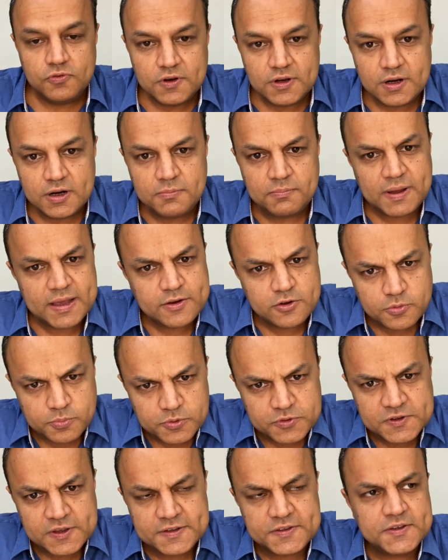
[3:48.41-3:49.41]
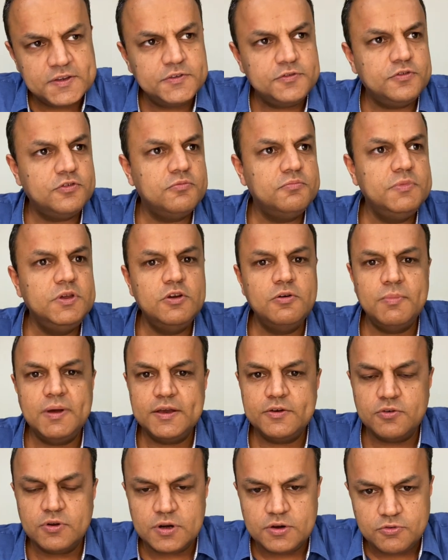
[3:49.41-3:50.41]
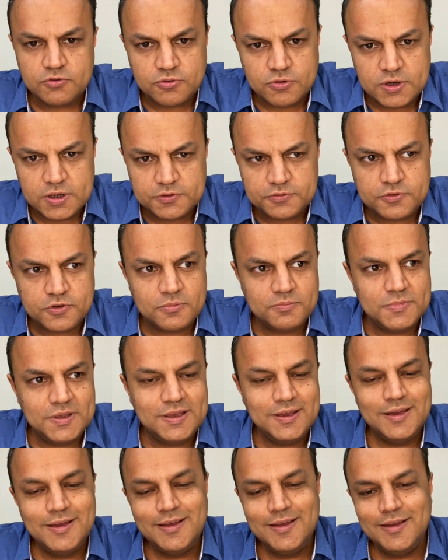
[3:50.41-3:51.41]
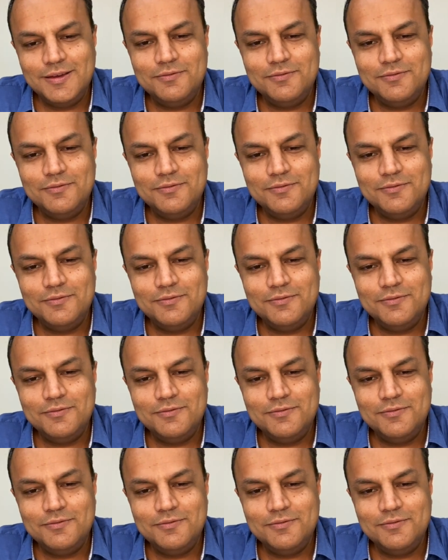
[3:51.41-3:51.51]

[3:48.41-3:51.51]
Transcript: learned microprocessors from me or microcontrollers from me,